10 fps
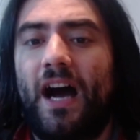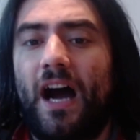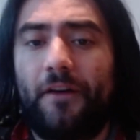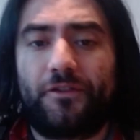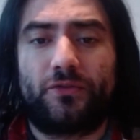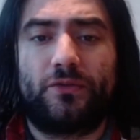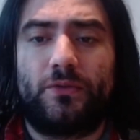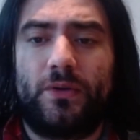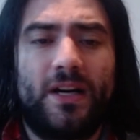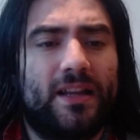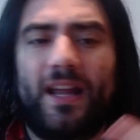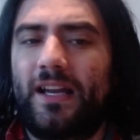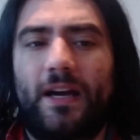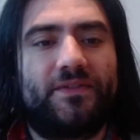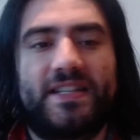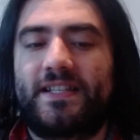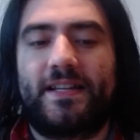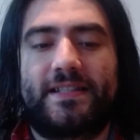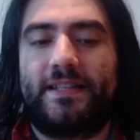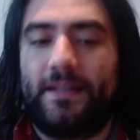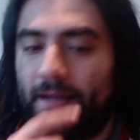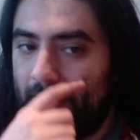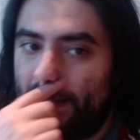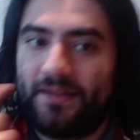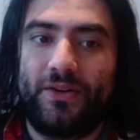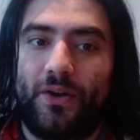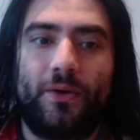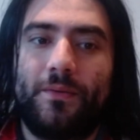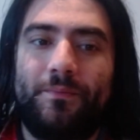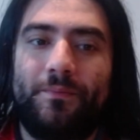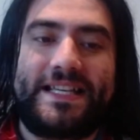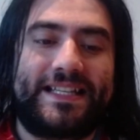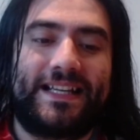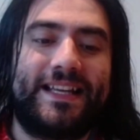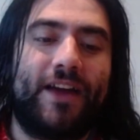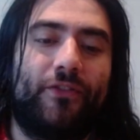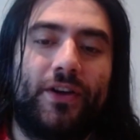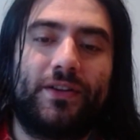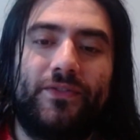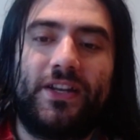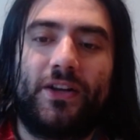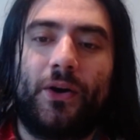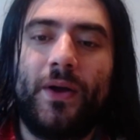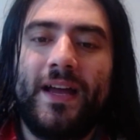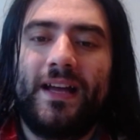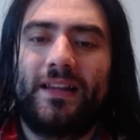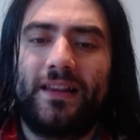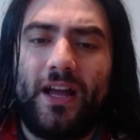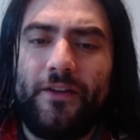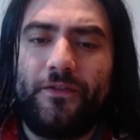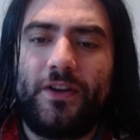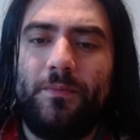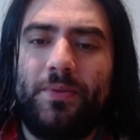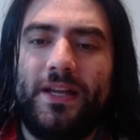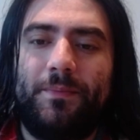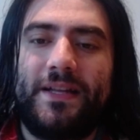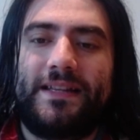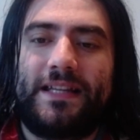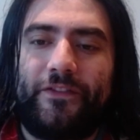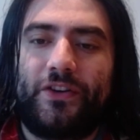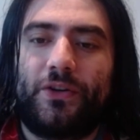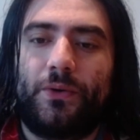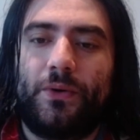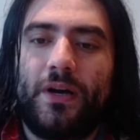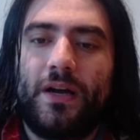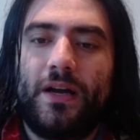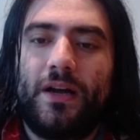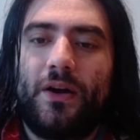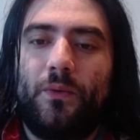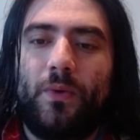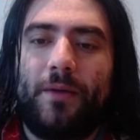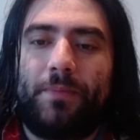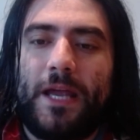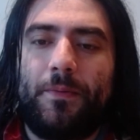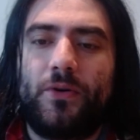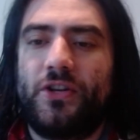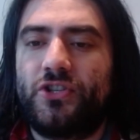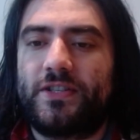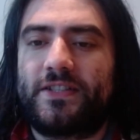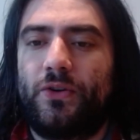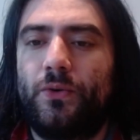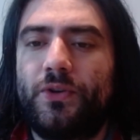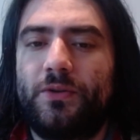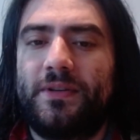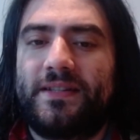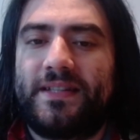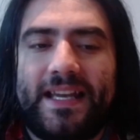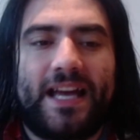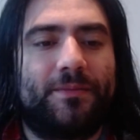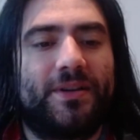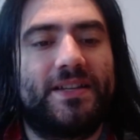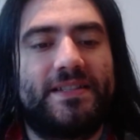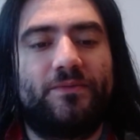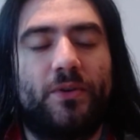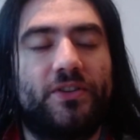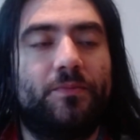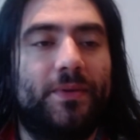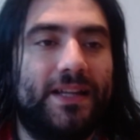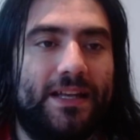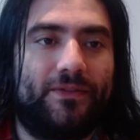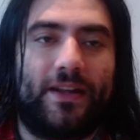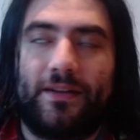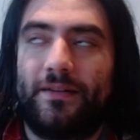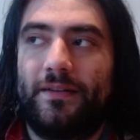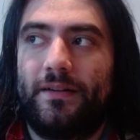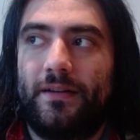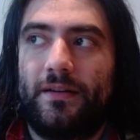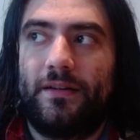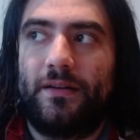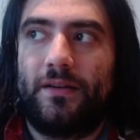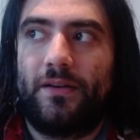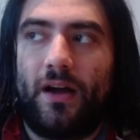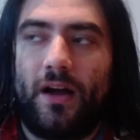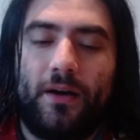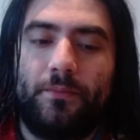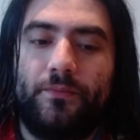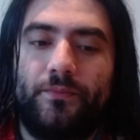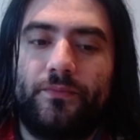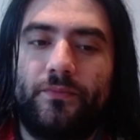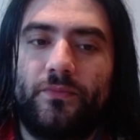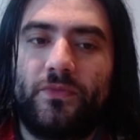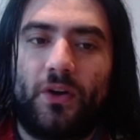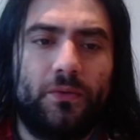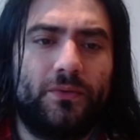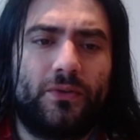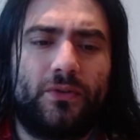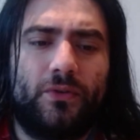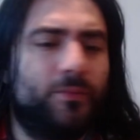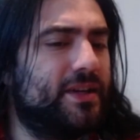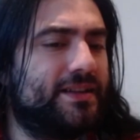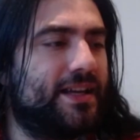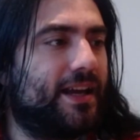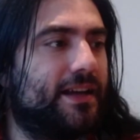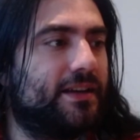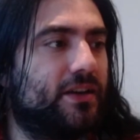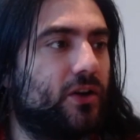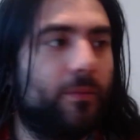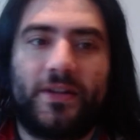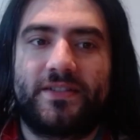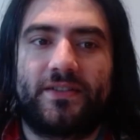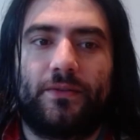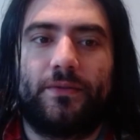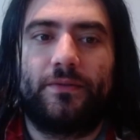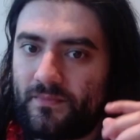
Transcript: After all, like I've discussed in, you know, basically every other video, life can be a bit difficult when people can just call you a dickhead because of what you believe in. Don't call me a dickhead in the comments though.